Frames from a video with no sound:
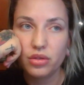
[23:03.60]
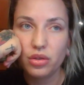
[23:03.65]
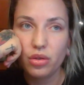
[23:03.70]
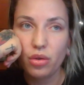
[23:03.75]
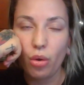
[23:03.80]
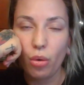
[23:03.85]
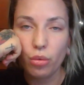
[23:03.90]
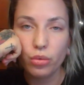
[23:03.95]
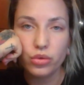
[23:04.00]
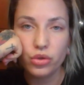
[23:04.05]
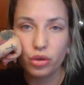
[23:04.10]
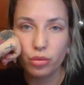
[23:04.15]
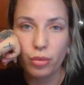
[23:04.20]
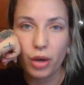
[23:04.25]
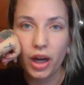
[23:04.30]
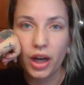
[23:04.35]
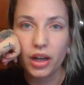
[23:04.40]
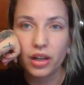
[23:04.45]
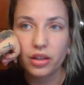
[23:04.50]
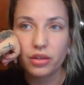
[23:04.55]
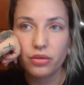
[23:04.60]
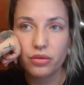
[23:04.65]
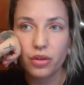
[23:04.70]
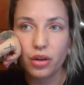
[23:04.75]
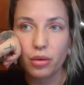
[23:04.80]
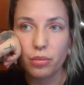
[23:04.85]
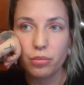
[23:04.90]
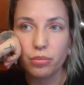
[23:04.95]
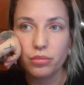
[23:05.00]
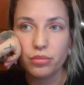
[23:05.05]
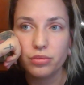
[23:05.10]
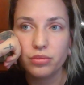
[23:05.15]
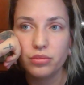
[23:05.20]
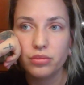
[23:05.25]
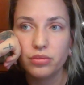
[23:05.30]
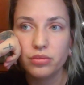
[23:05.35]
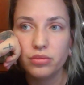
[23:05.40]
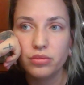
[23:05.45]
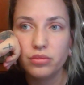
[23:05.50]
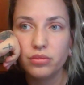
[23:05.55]
hold you back from
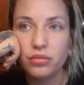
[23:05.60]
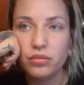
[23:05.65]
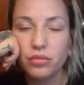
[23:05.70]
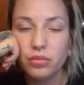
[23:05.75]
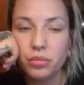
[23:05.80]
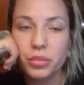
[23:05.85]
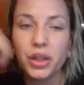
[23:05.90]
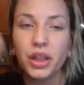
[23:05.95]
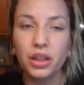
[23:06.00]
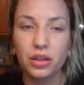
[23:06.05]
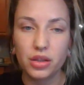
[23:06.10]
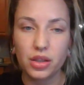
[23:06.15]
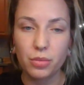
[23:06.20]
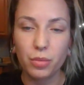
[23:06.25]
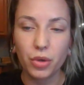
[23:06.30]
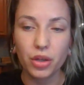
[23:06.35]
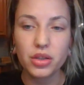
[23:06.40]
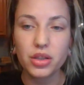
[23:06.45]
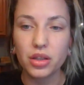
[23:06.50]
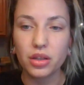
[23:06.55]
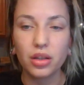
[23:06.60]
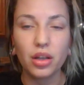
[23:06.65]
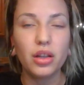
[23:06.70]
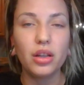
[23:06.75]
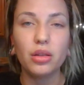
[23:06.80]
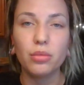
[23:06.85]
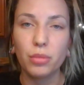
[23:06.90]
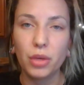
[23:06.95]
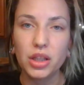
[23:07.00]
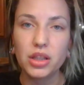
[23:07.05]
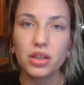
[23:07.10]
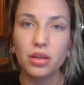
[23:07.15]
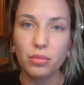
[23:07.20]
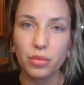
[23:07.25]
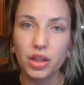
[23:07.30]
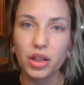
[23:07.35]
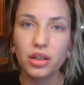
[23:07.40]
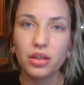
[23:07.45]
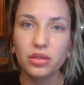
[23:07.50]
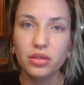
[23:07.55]
being this person that you're meant to
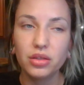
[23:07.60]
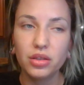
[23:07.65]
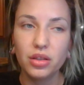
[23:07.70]
be.